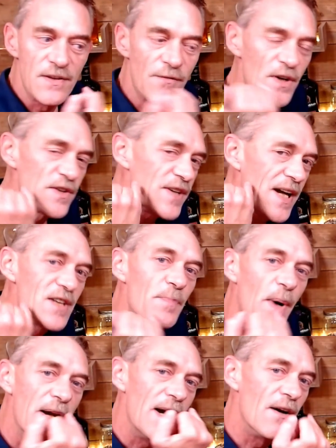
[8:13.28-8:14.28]
taste
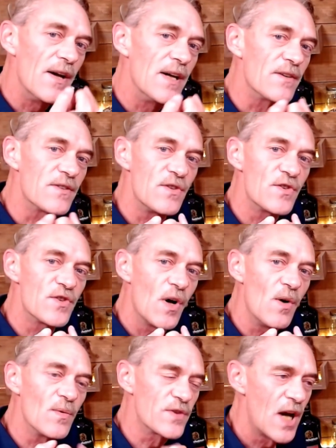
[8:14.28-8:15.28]
bud areas and
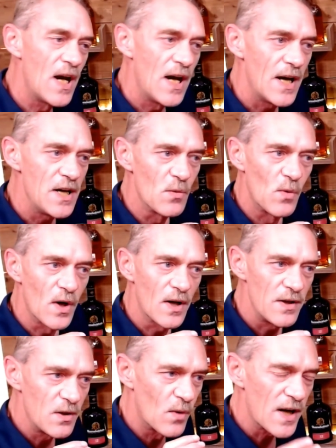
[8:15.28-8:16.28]
zones, and you
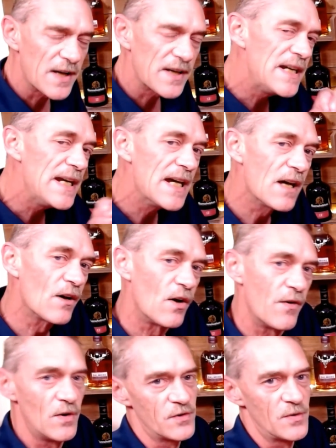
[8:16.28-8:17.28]
want to key in on
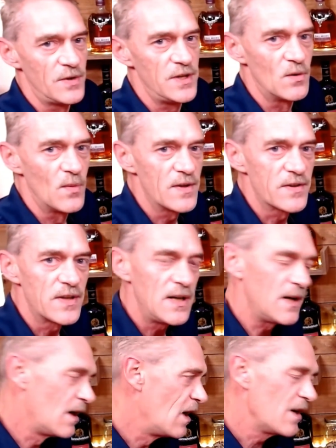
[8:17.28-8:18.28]
those with your whiskey.